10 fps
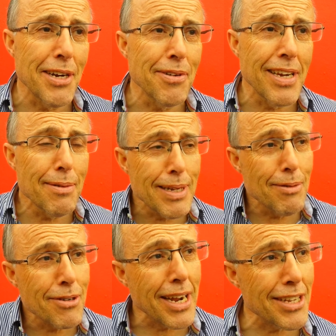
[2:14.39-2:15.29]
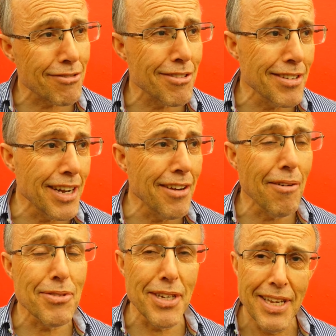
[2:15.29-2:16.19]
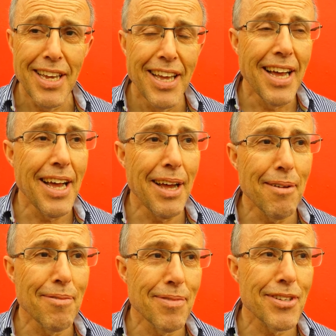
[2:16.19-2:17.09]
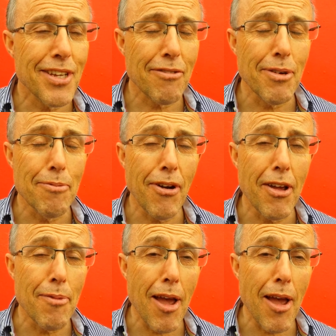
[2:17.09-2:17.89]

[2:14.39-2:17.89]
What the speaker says: with the Liberal Democrats, you know, obviously suffering very,